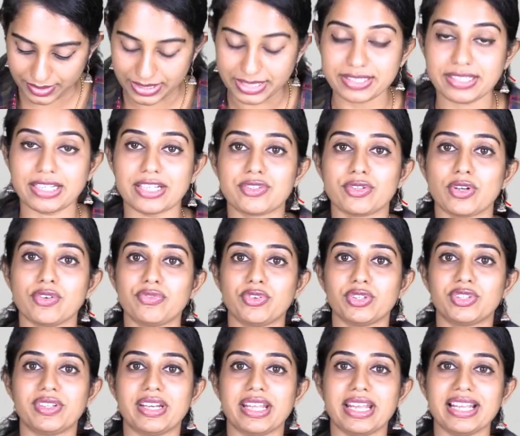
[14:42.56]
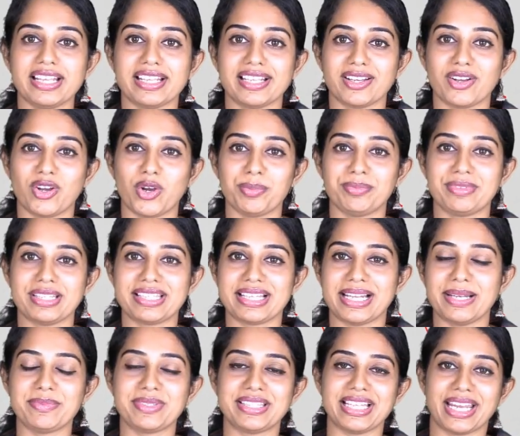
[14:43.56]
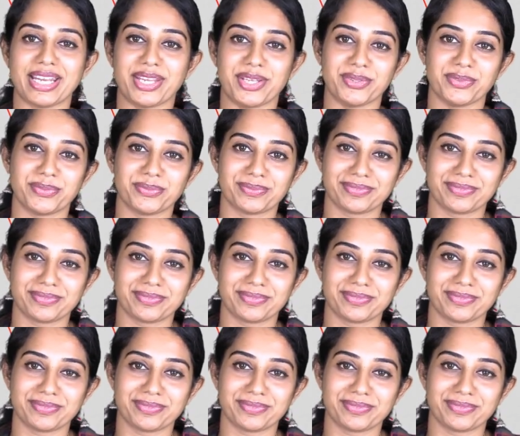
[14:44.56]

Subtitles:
That's all for today. Hope this helps. Thank you.